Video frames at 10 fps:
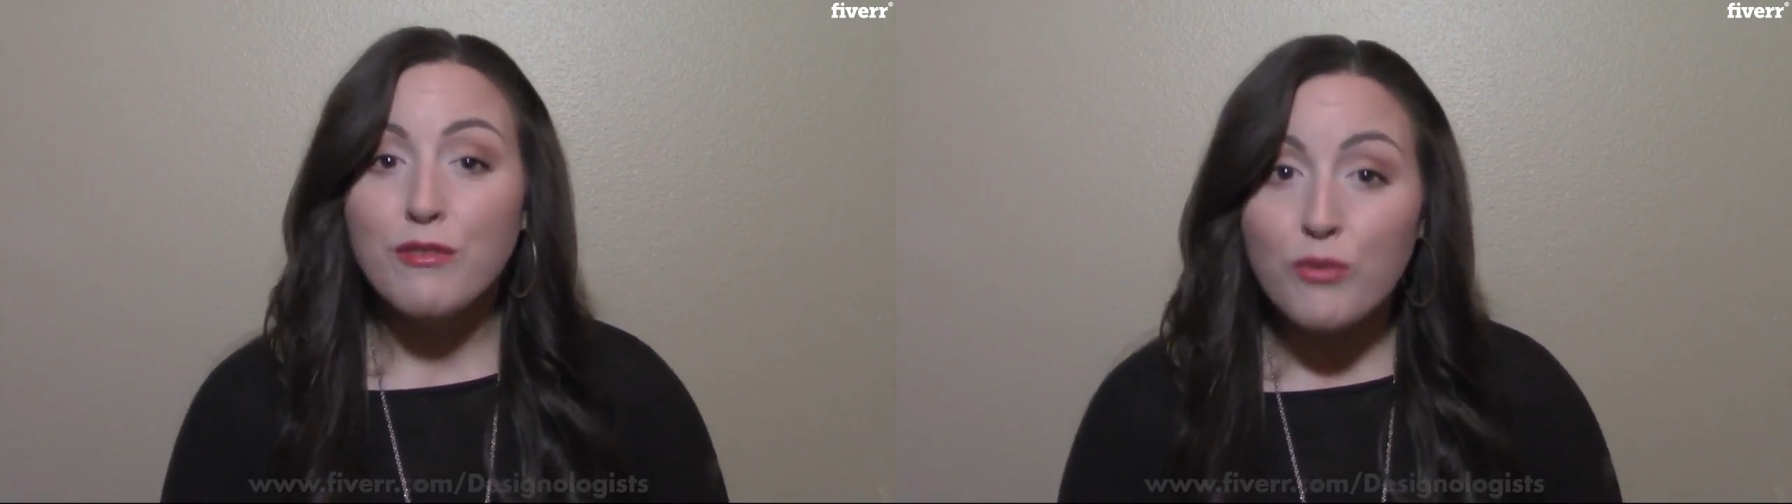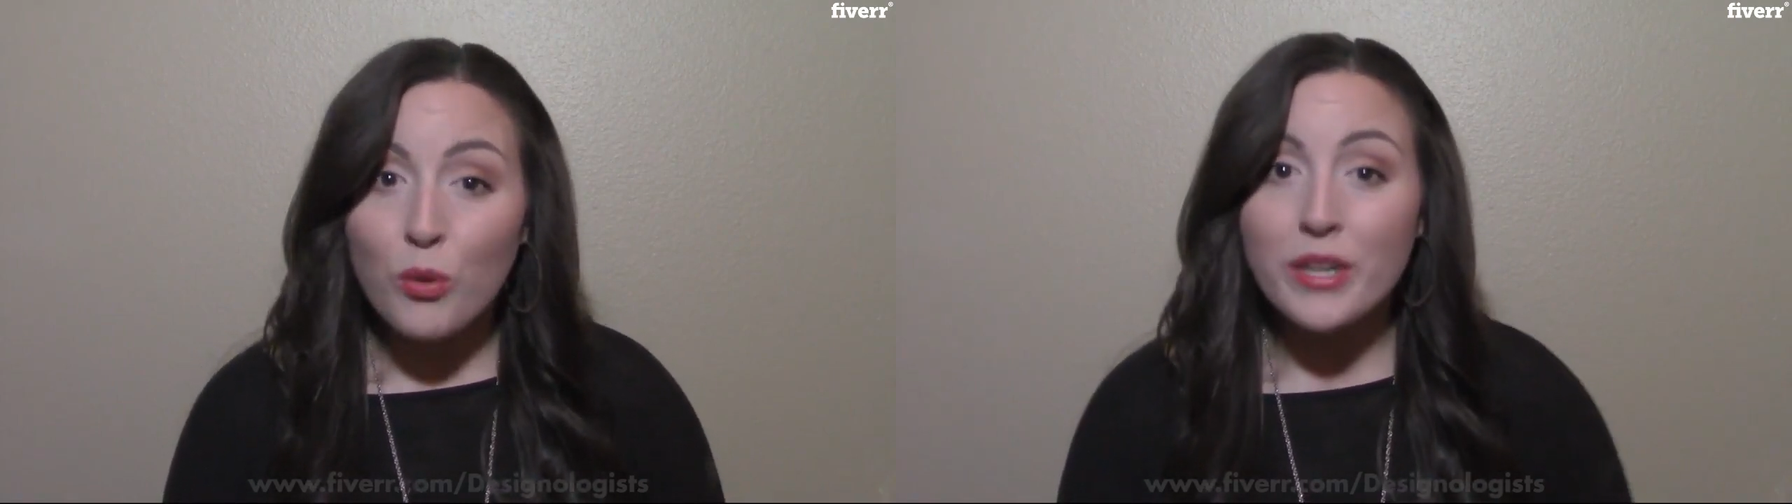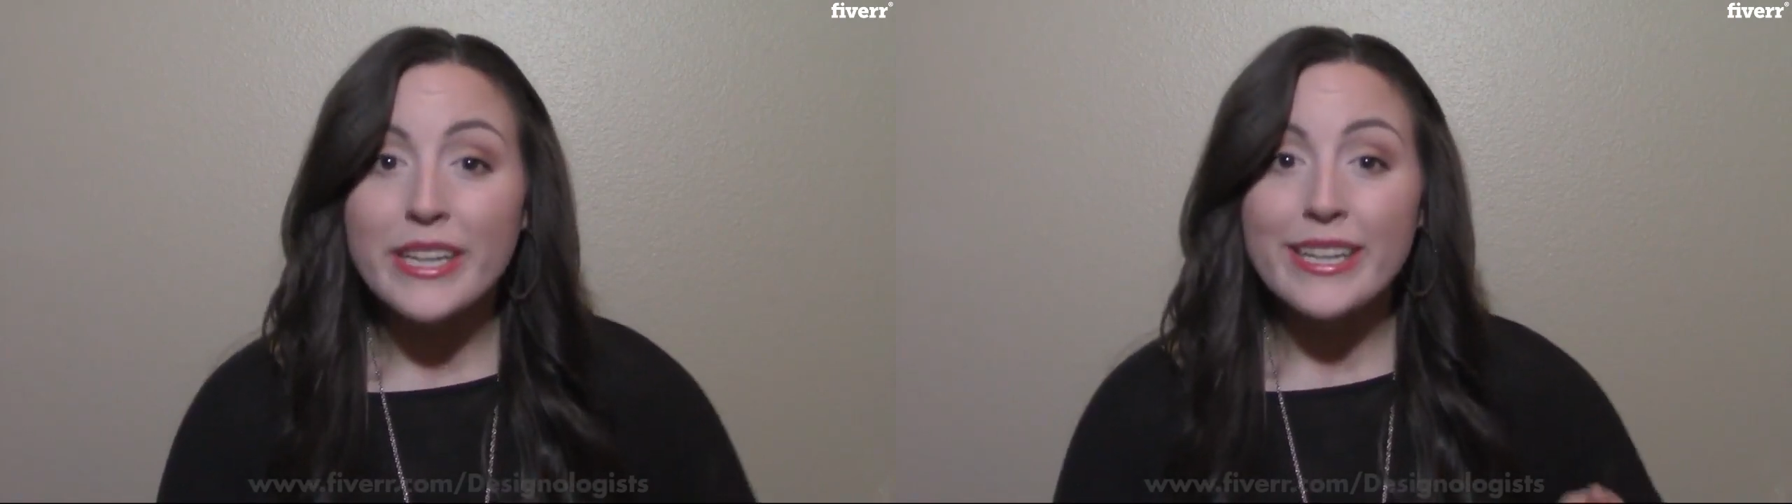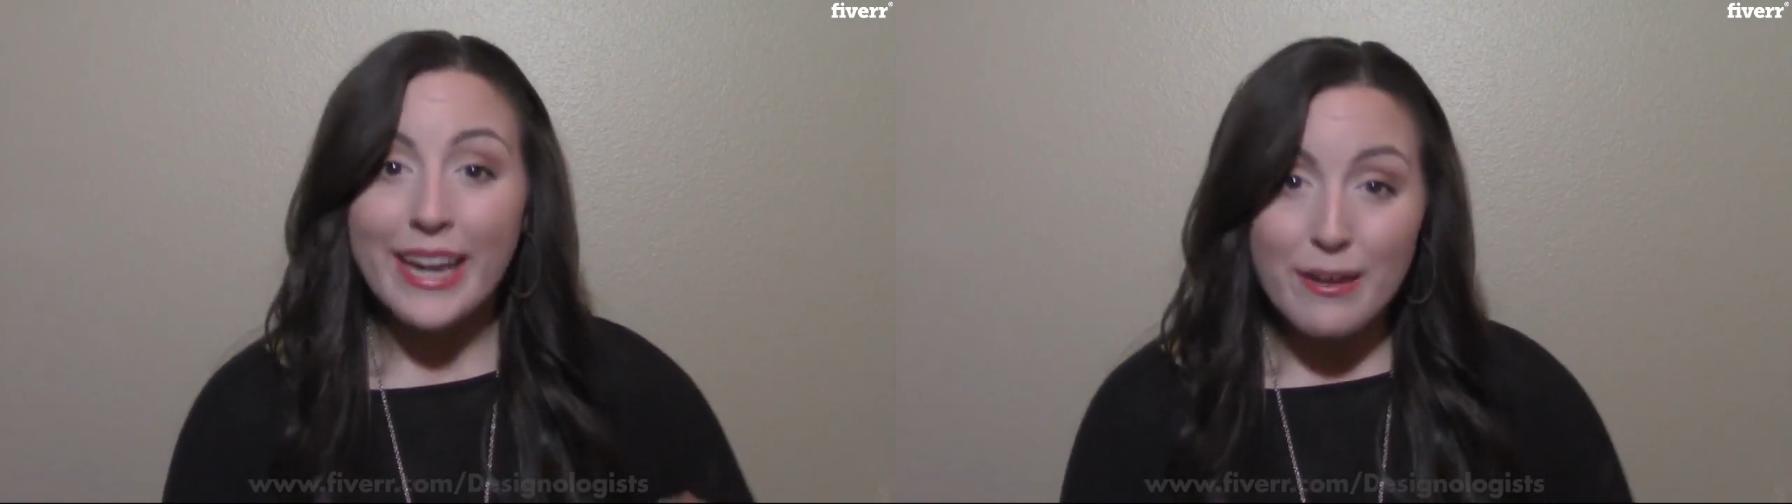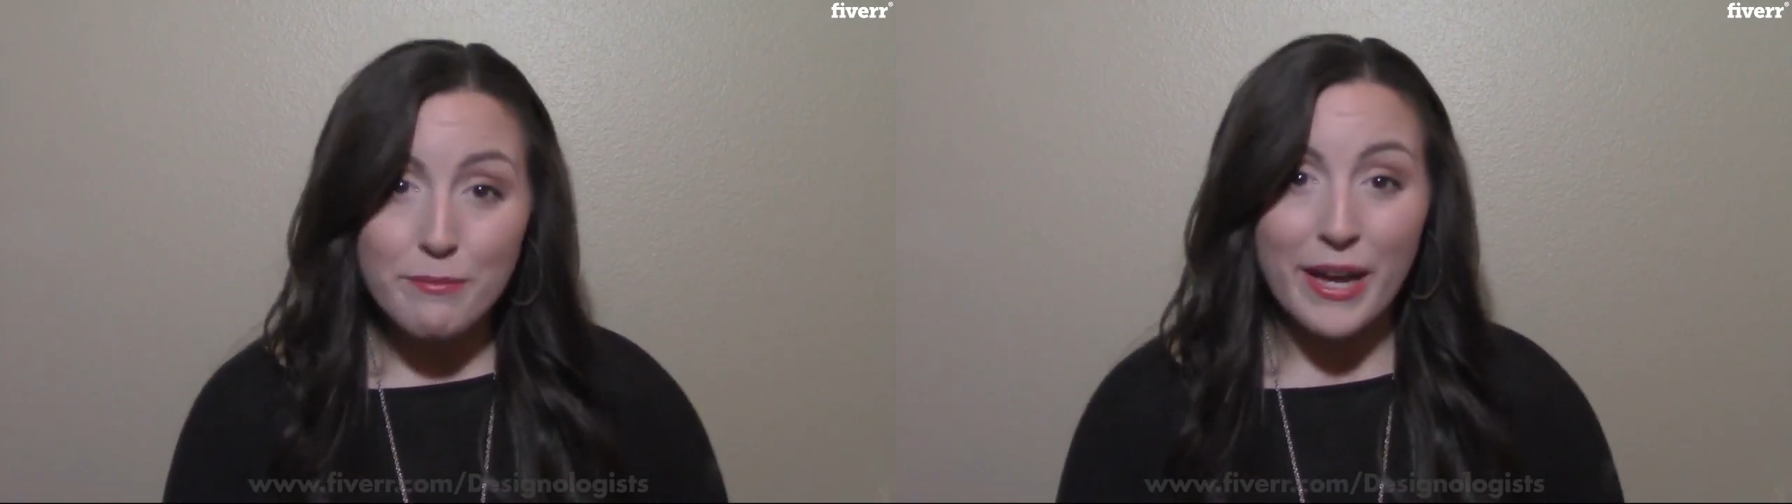40
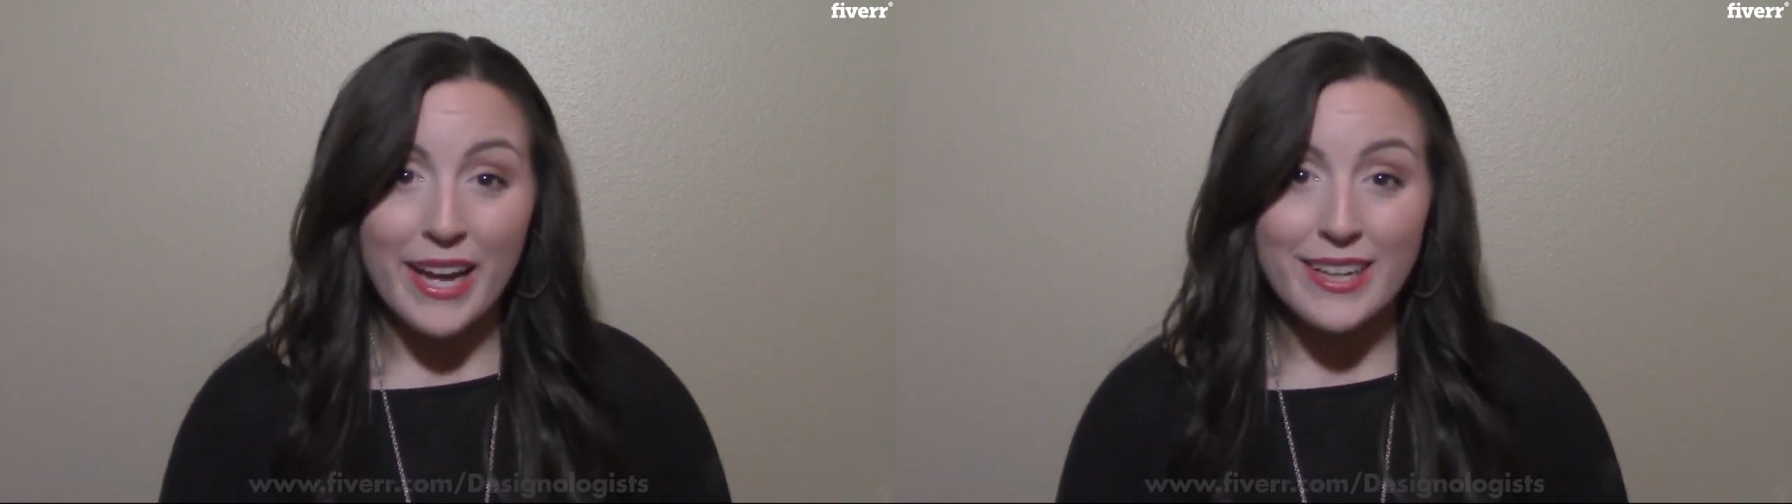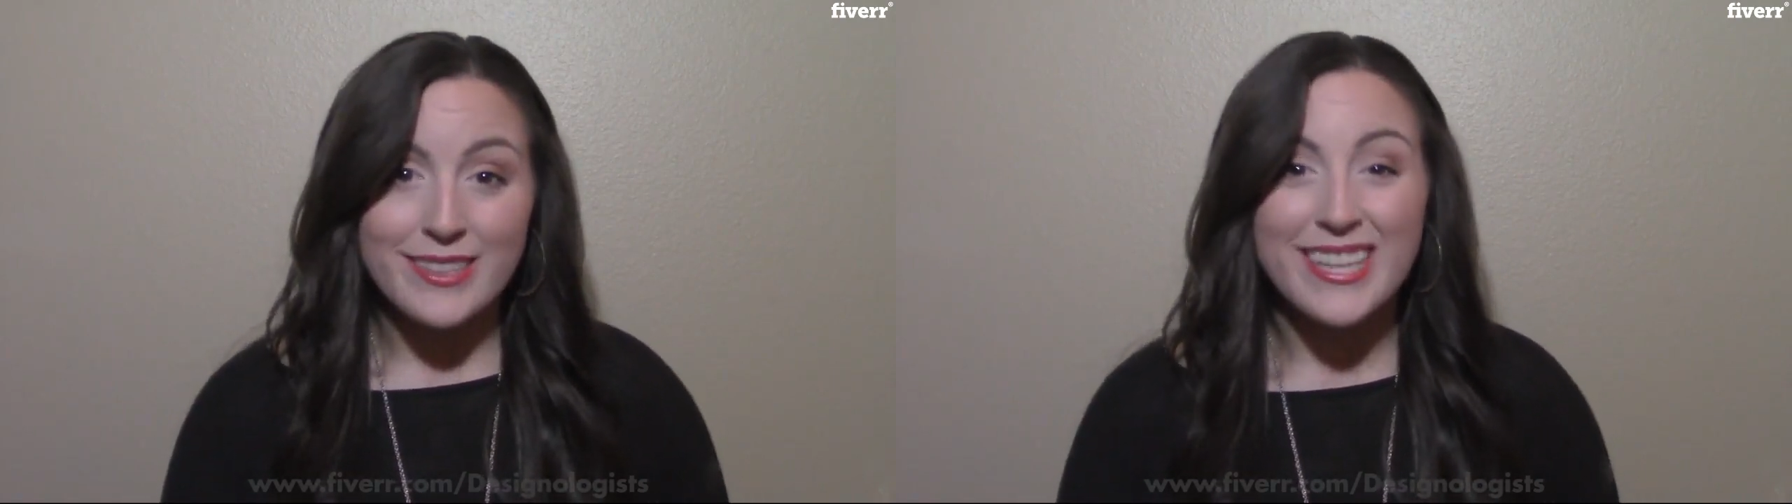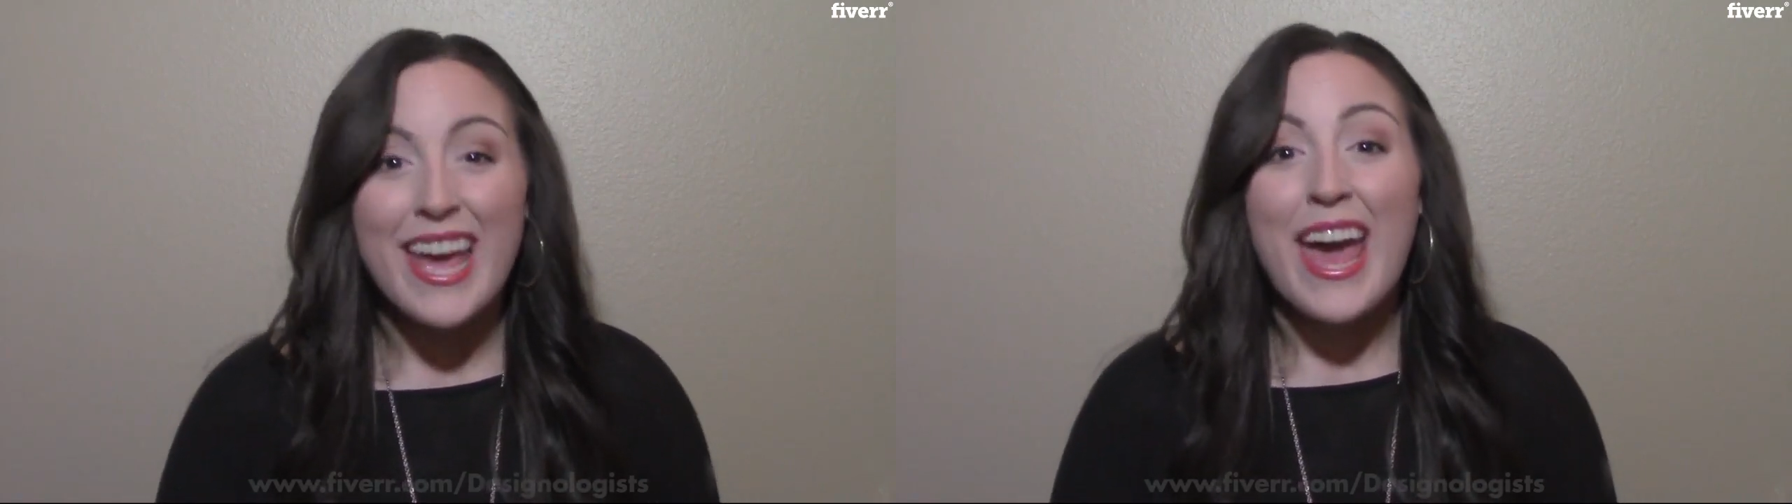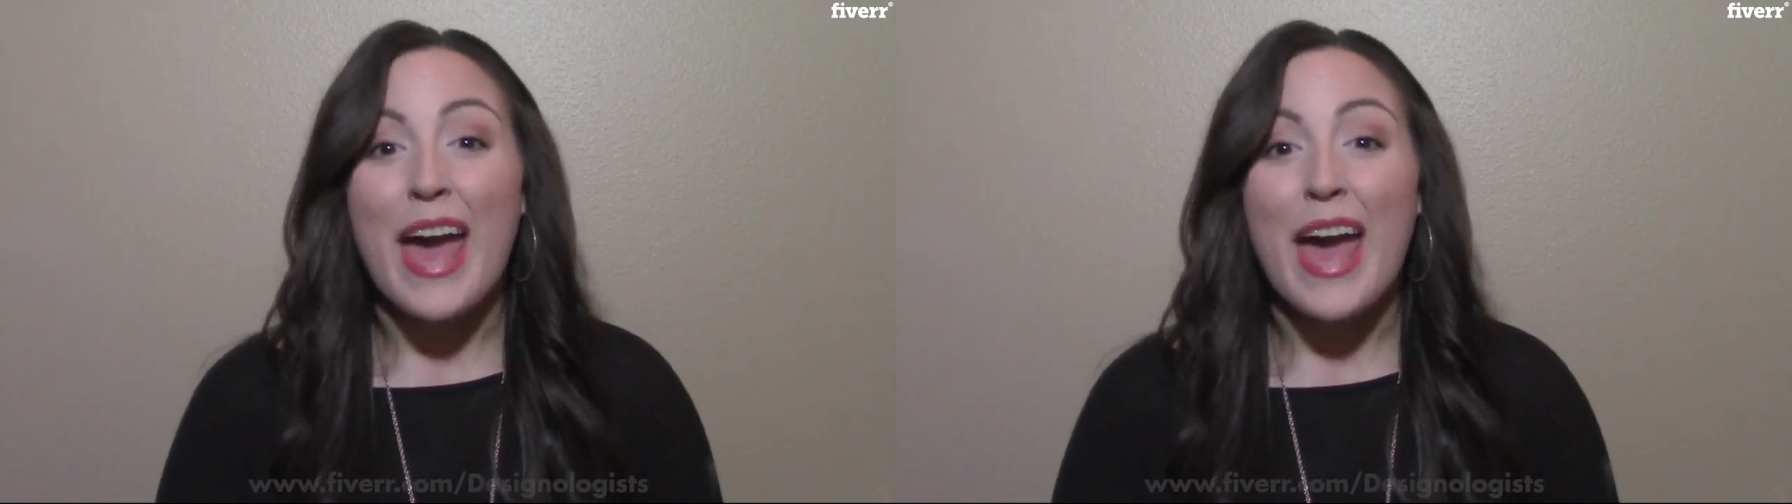campaigns,